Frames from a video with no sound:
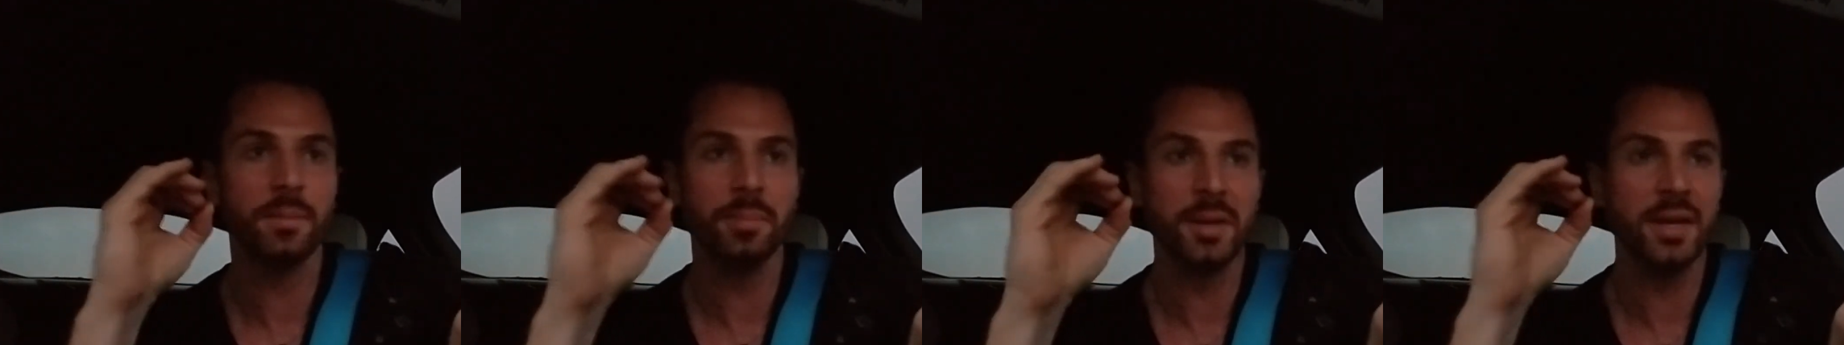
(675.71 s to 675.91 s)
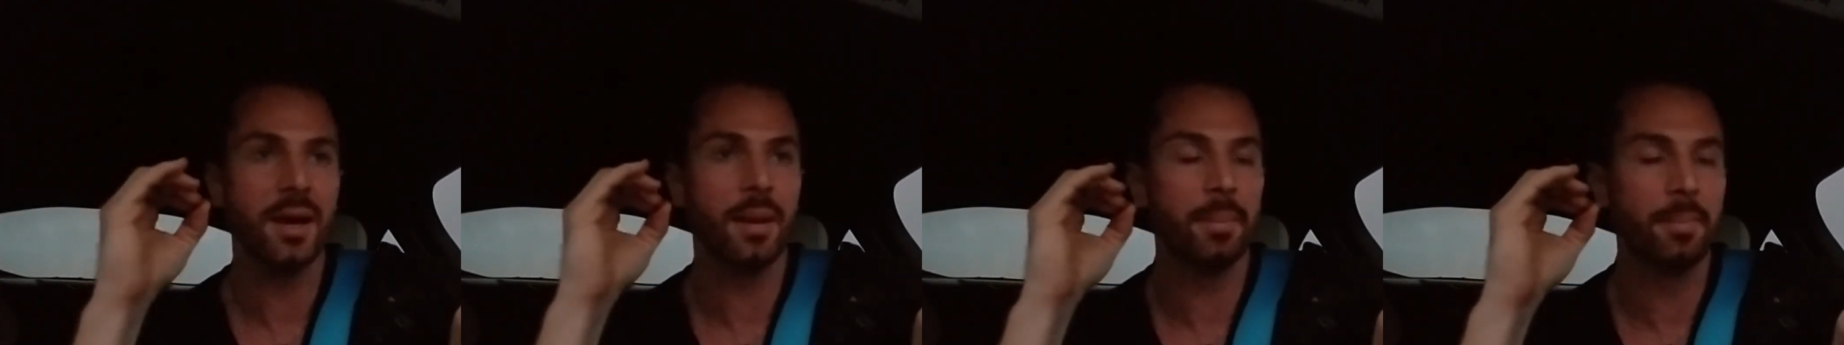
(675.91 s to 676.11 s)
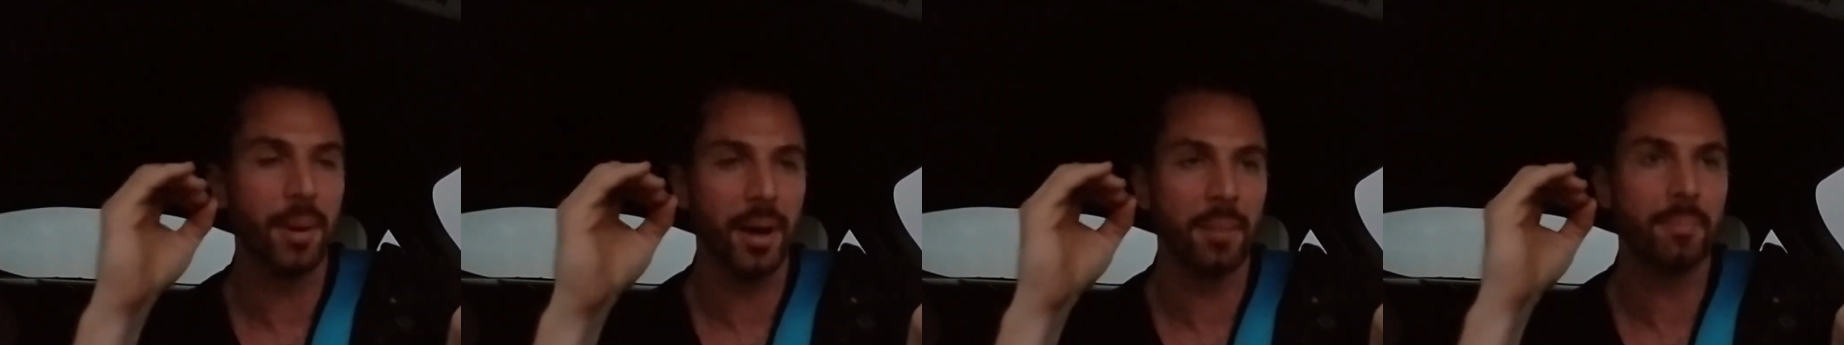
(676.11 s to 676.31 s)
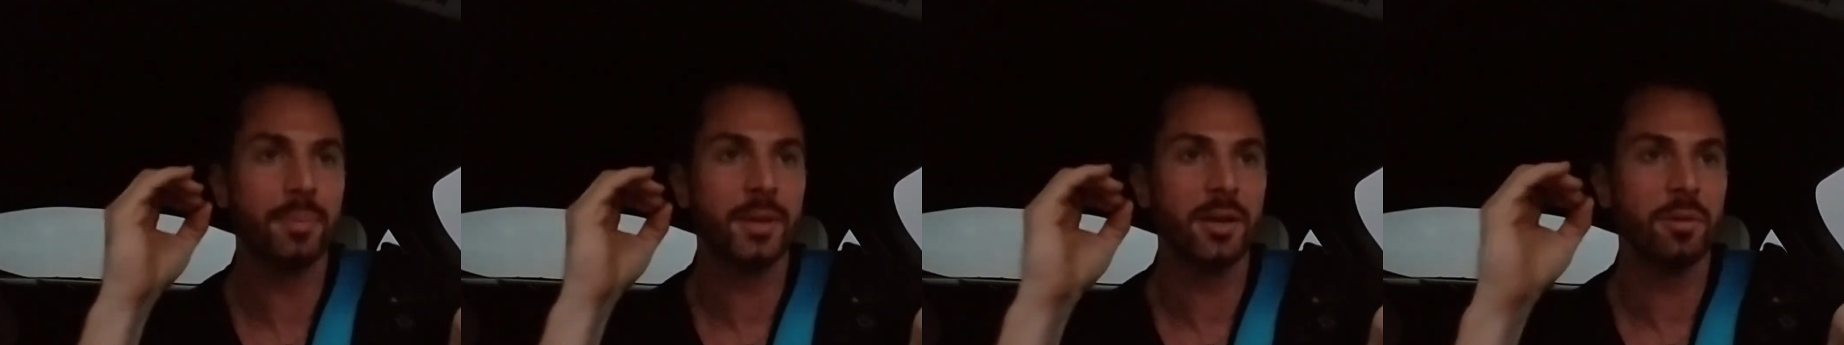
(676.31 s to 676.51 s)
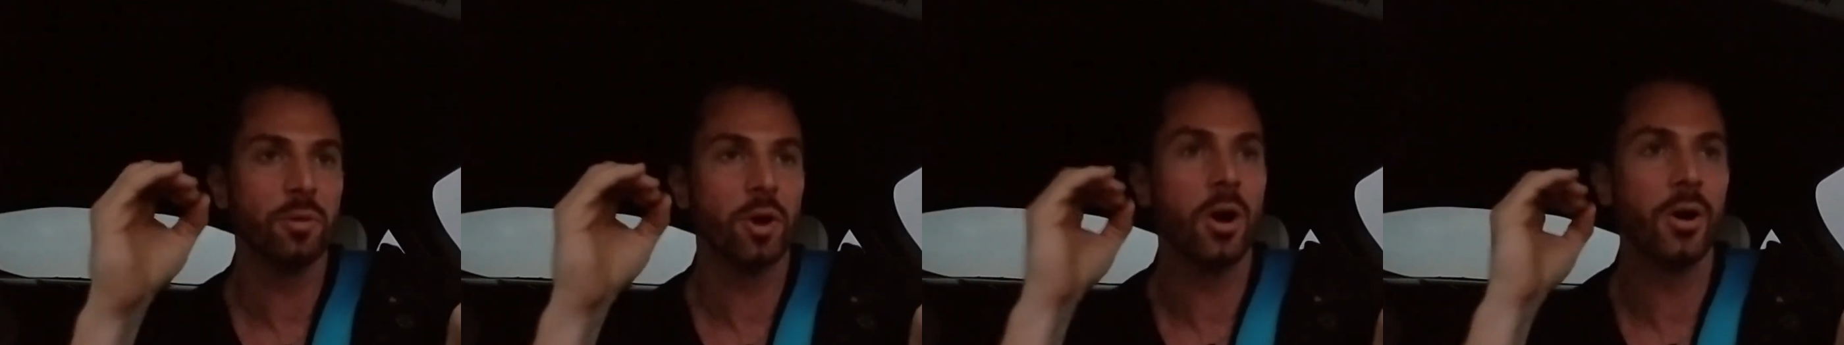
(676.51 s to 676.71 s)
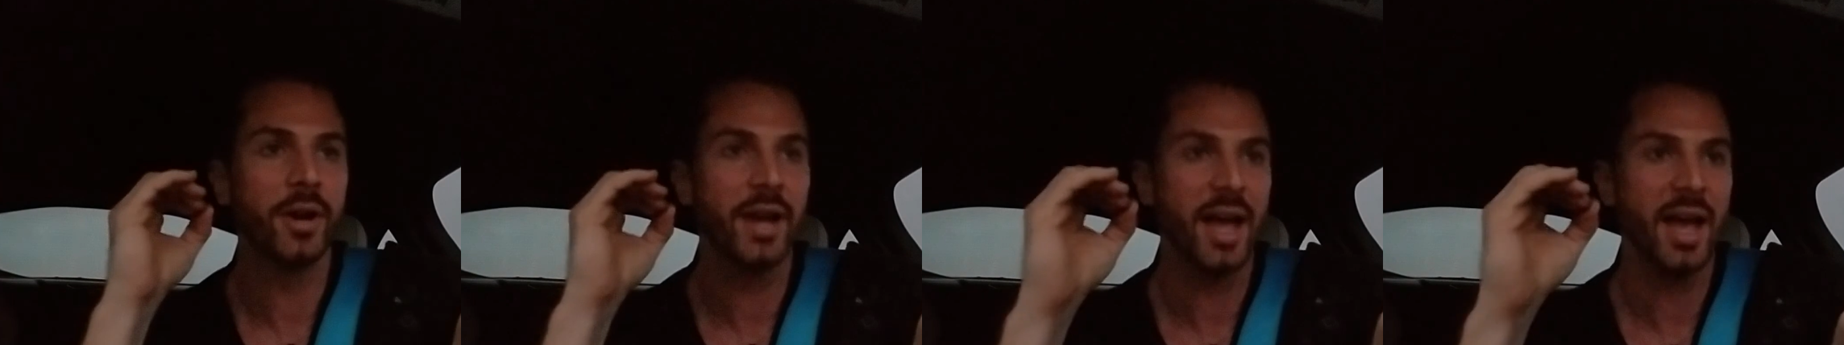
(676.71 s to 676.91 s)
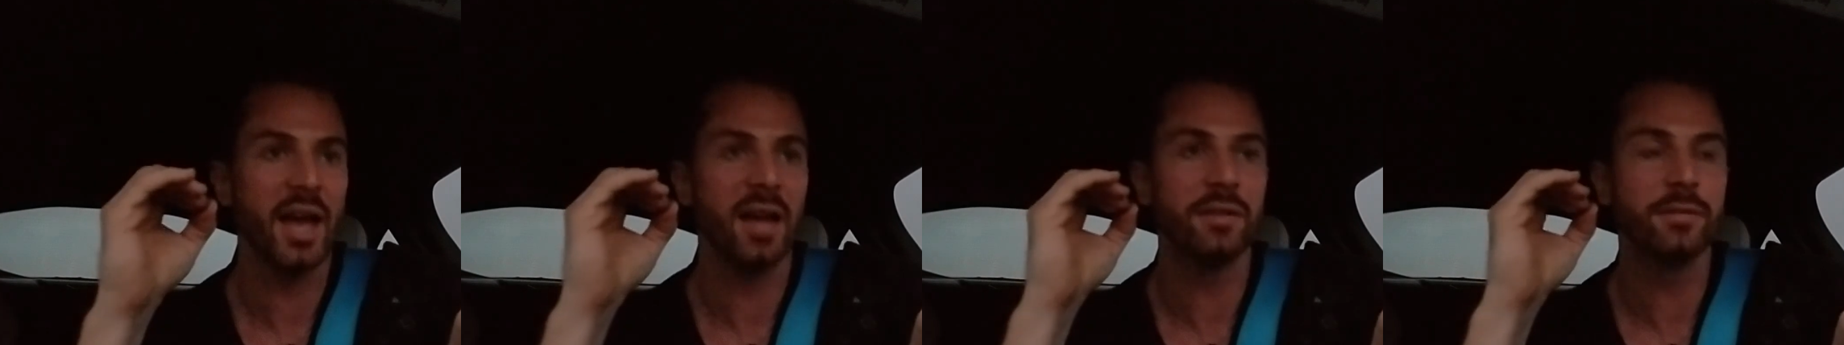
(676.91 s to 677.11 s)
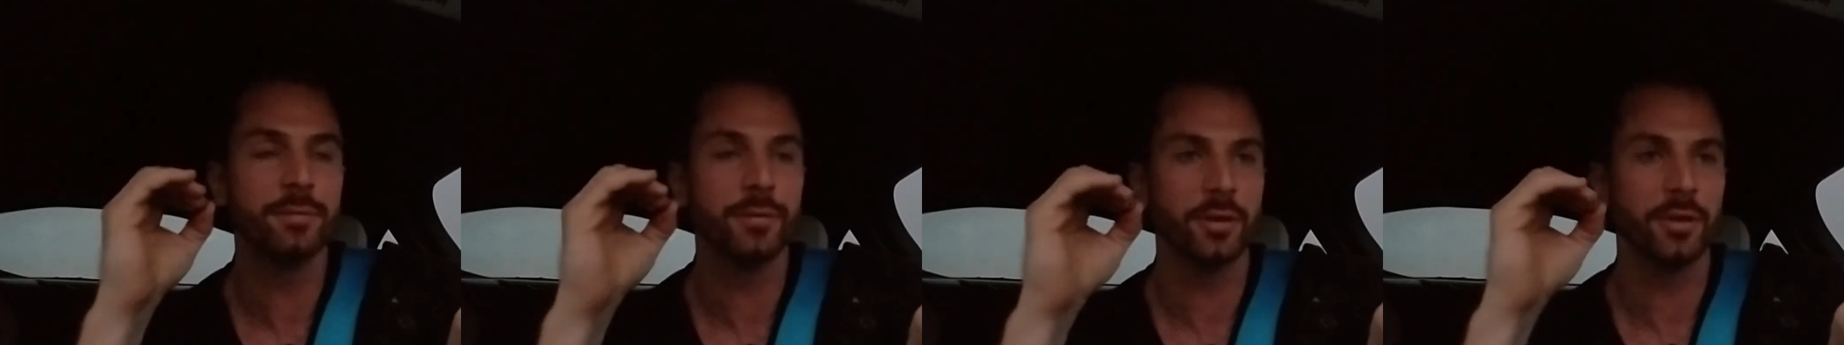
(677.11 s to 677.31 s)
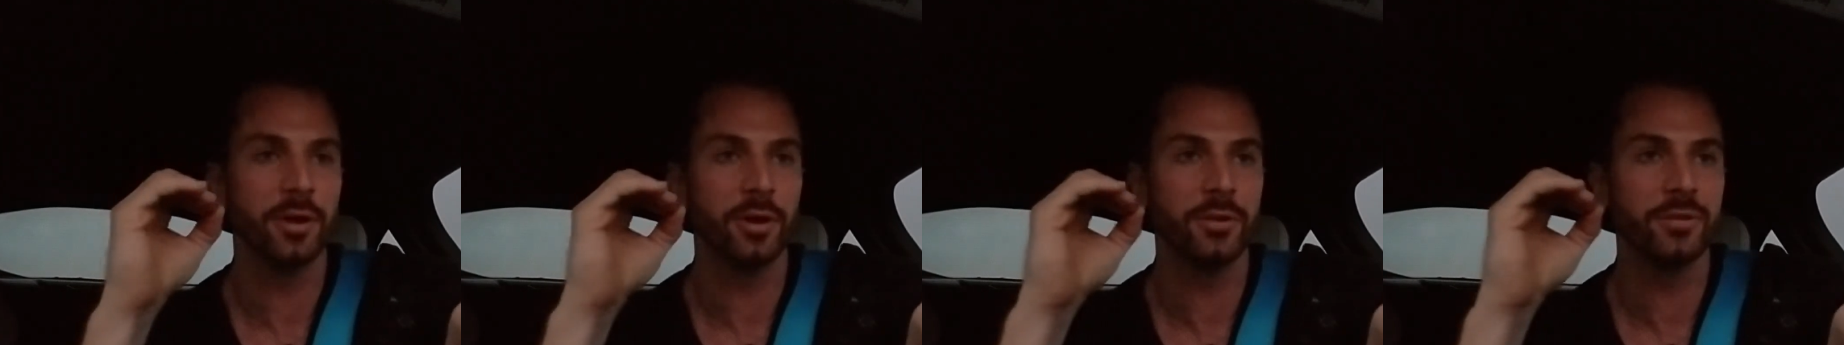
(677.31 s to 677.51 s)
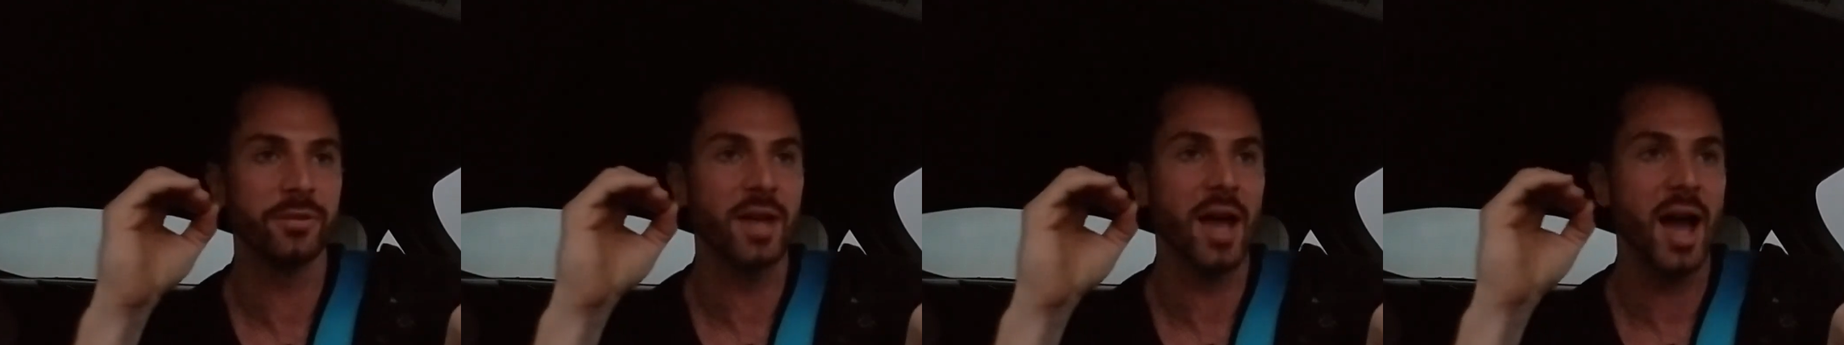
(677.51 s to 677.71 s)
be a bumpy road ahead for
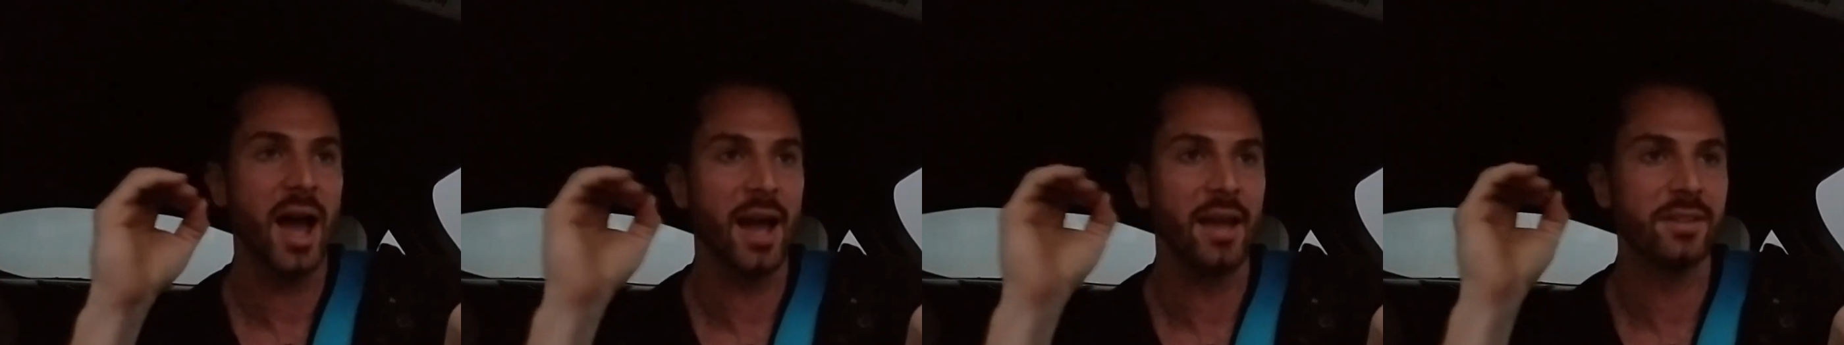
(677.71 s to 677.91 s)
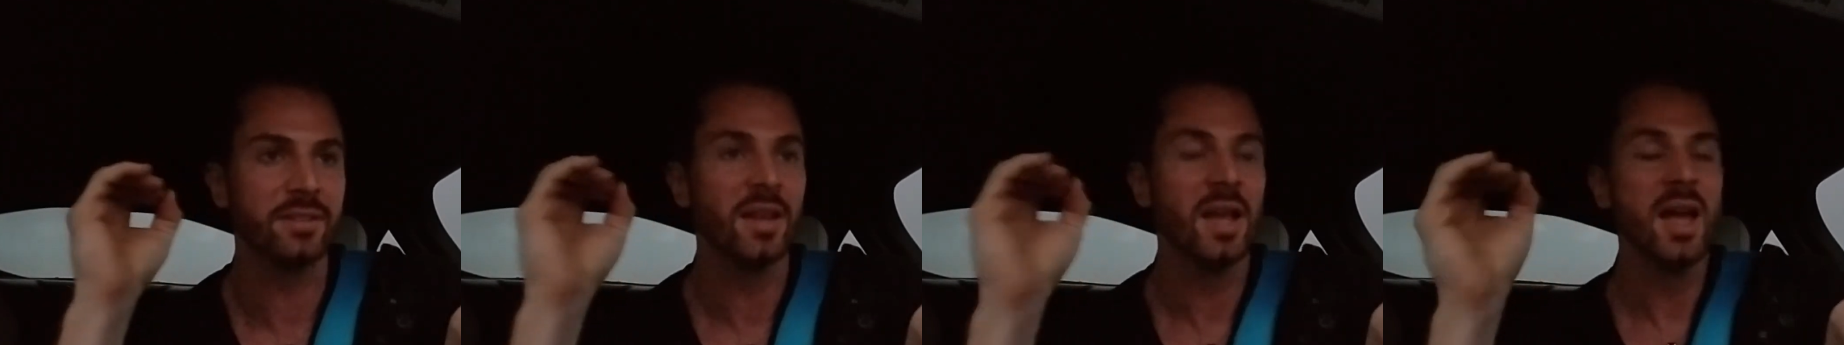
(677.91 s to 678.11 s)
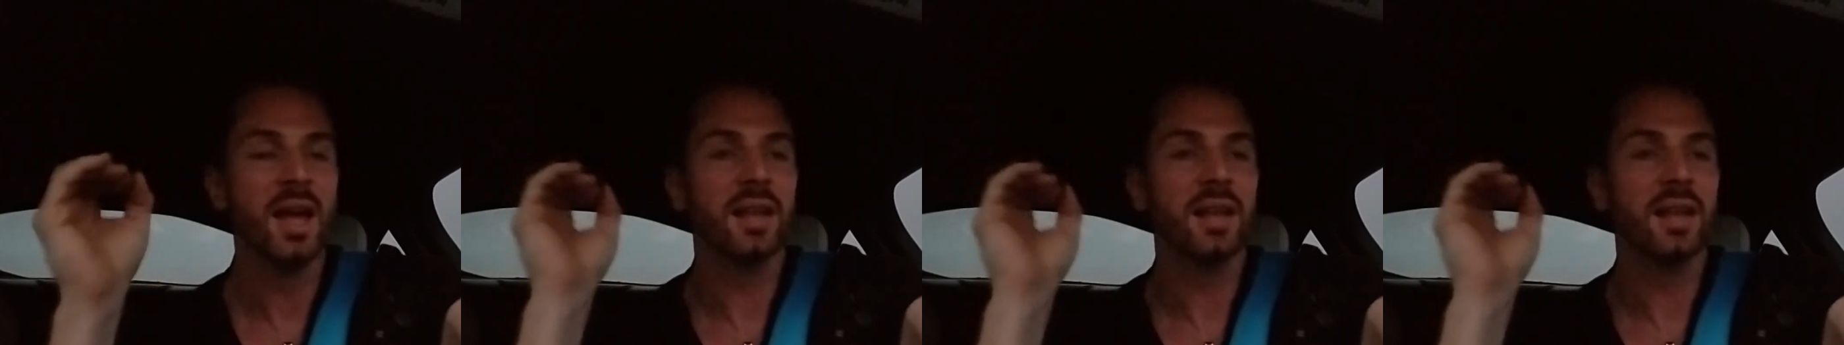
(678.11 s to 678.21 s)
those guys.